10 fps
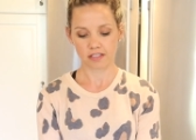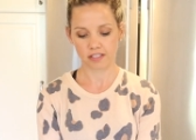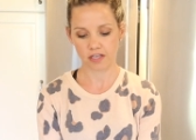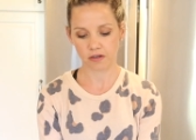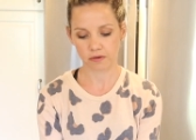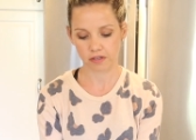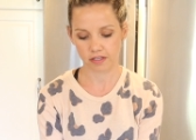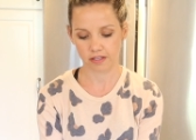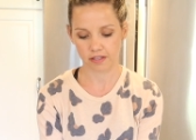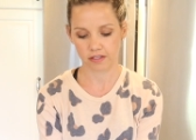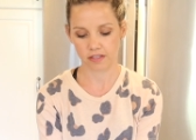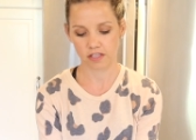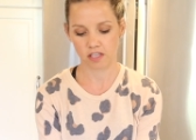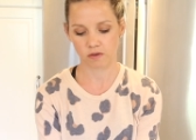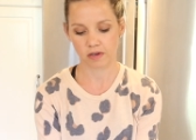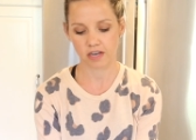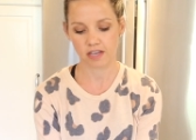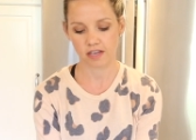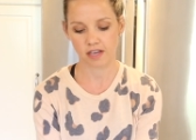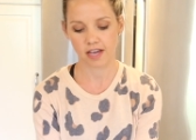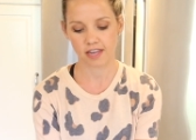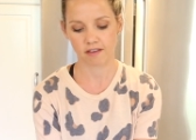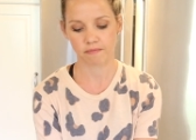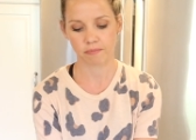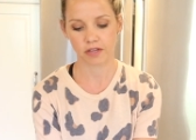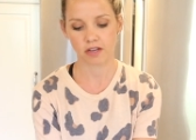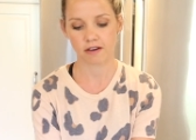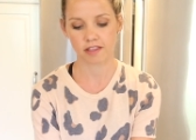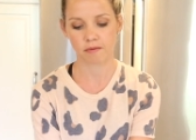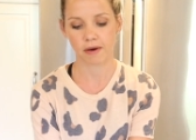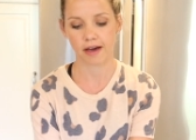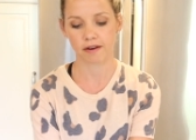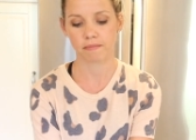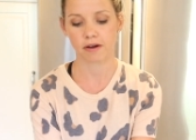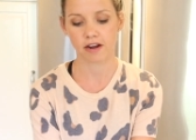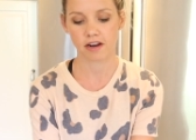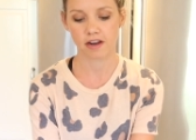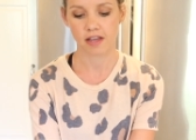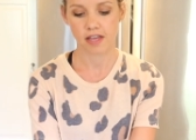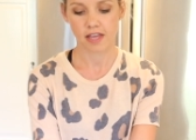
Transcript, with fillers: So you wanna kind of put it on the bottom part